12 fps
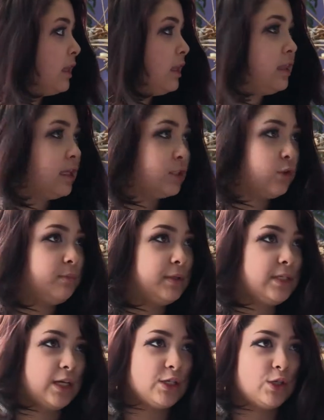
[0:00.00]
think this would be
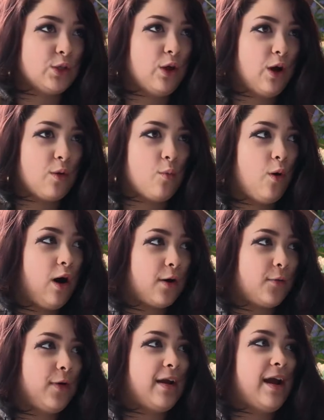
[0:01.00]
such a long
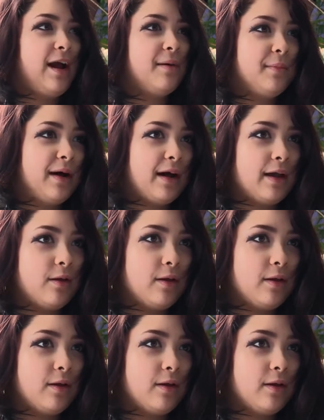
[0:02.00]
walk. Where am I?